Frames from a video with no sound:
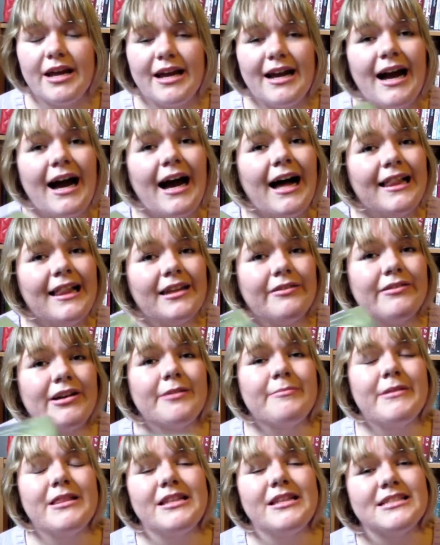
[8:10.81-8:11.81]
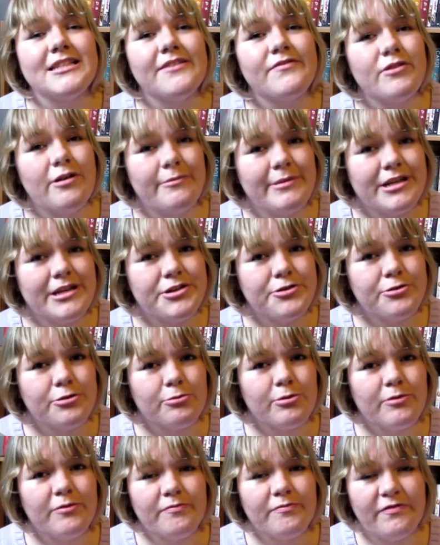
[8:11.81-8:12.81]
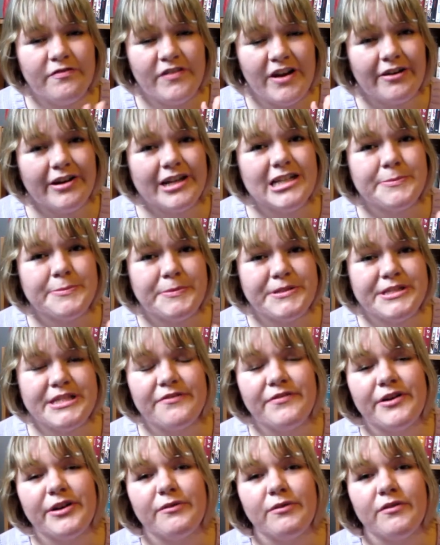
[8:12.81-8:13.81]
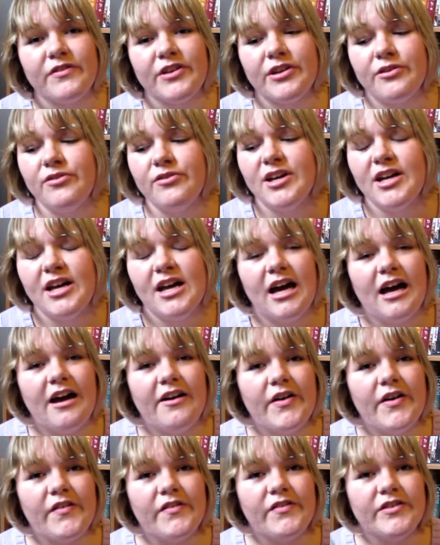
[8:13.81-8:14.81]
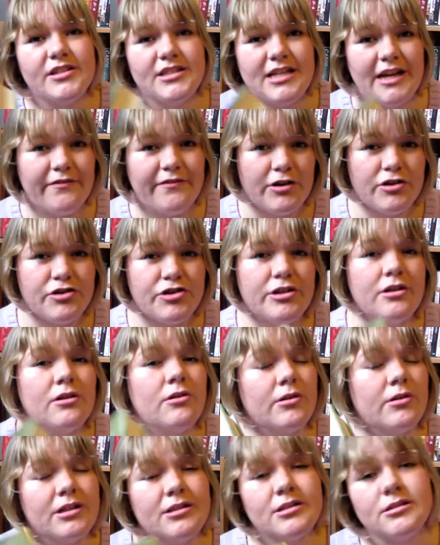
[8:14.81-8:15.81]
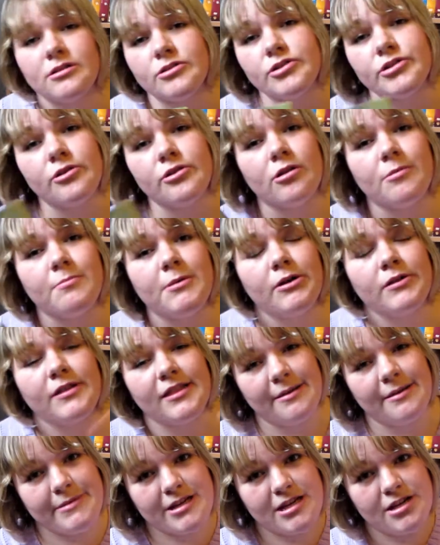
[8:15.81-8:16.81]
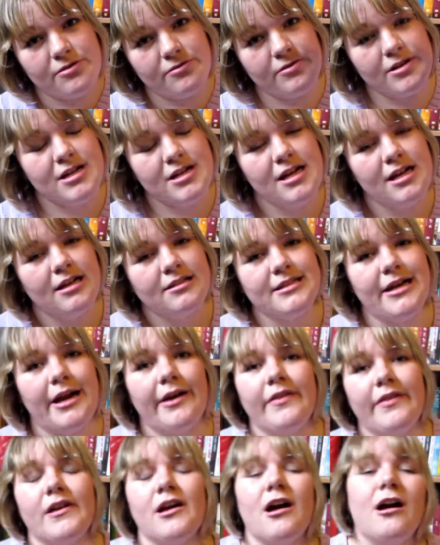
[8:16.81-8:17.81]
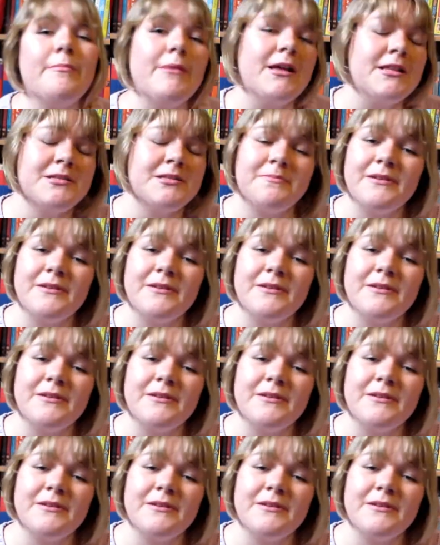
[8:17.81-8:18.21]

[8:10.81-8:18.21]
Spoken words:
I highly recommend this. If you want me to do a very specific review of Divergent or Insurgent or both, let me know down in the comments.